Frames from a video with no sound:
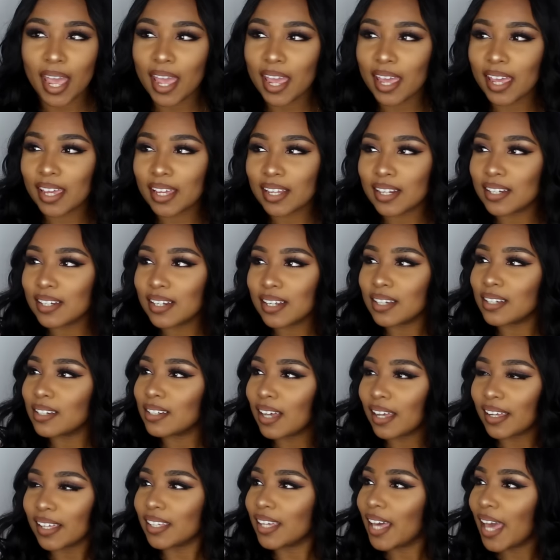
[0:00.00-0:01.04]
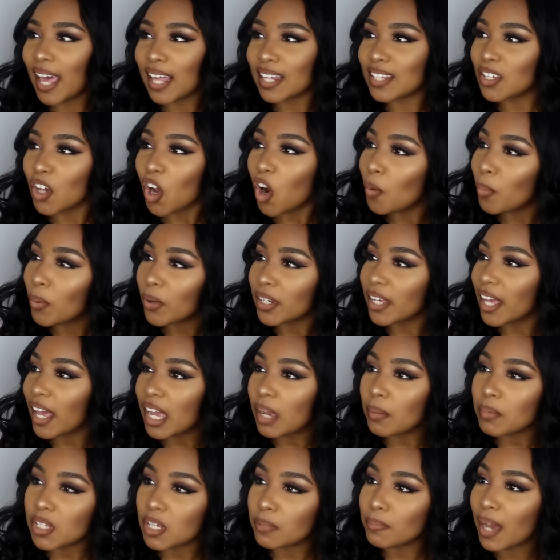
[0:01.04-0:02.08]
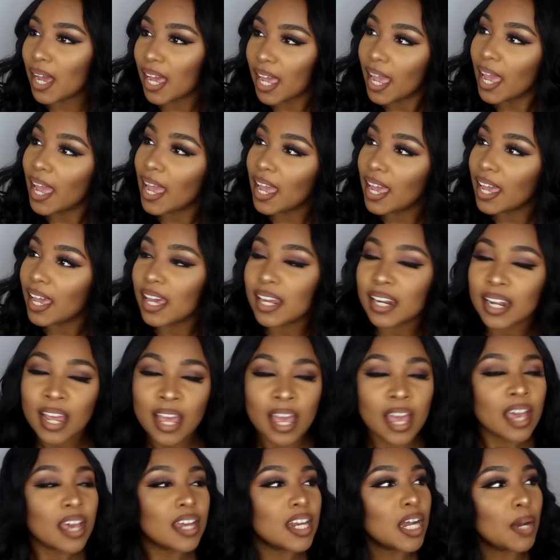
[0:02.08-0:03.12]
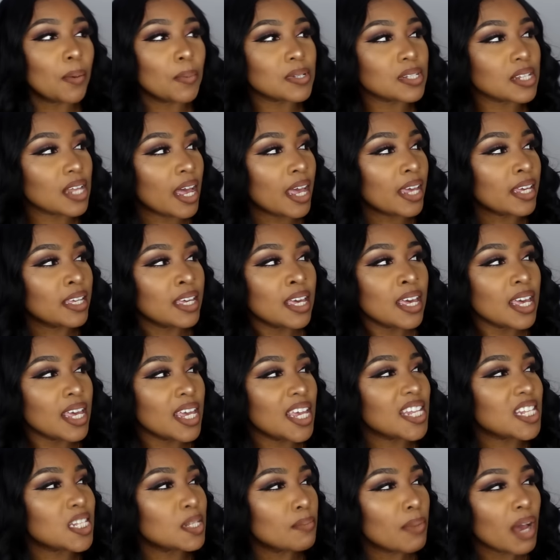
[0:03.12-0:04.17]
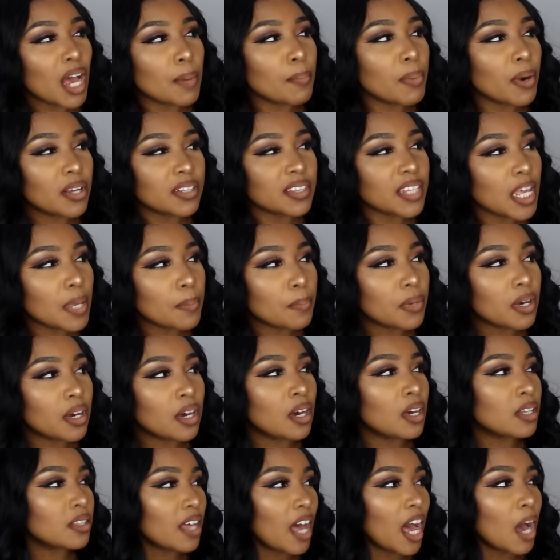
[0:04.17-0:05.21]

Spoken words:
And KATOBER came to my head and I was like, it's my birthday month.